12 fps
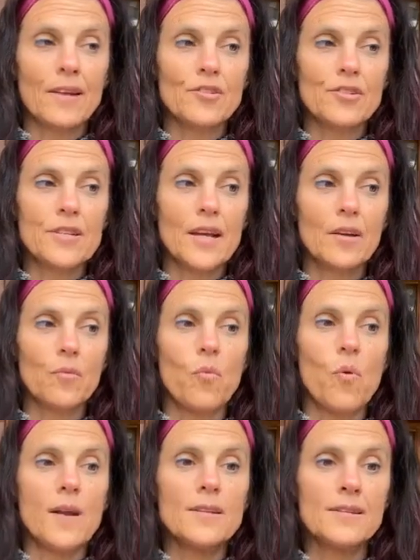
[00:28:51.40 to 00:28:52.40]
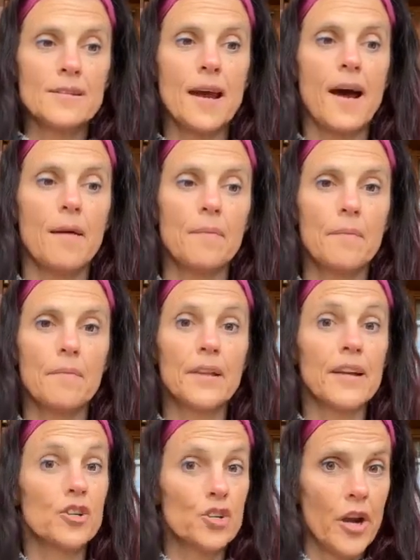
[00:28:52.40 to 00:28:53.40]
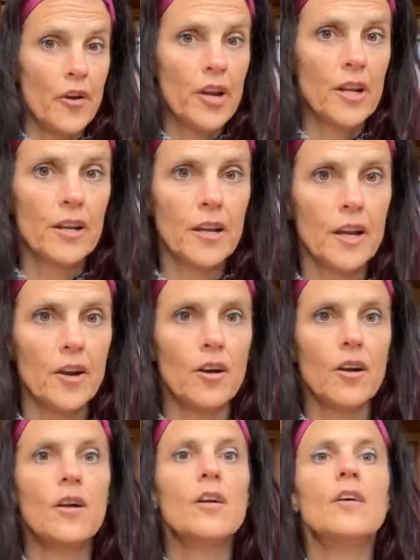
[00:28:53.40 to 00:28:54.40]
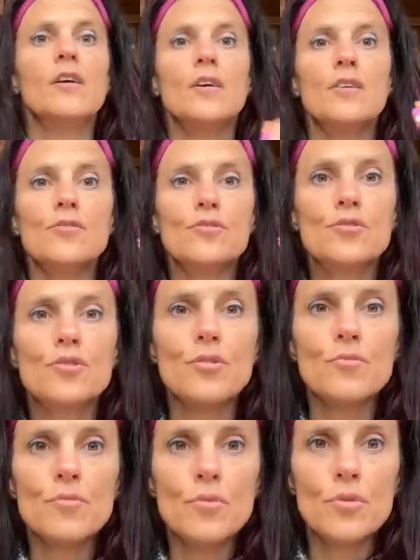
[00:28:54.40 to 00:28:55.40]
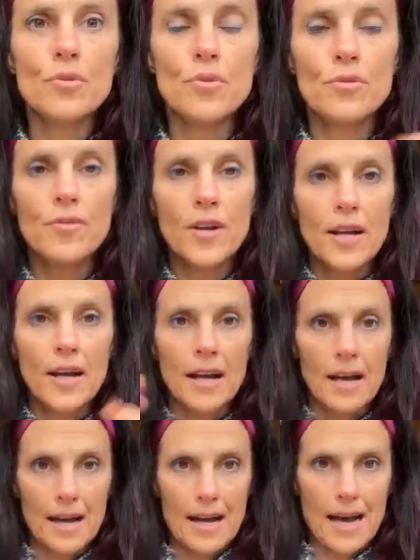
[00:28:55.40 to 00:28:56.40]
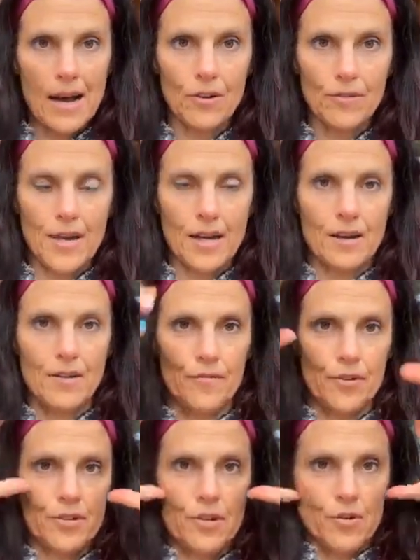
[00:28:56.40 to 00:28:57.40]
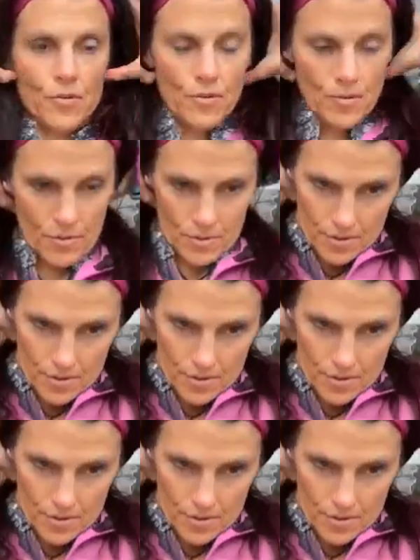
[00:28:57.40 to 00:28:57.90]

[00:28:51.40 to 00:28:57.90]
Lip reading: And to take one step, like sharing it in here, to move out of that comfort zone.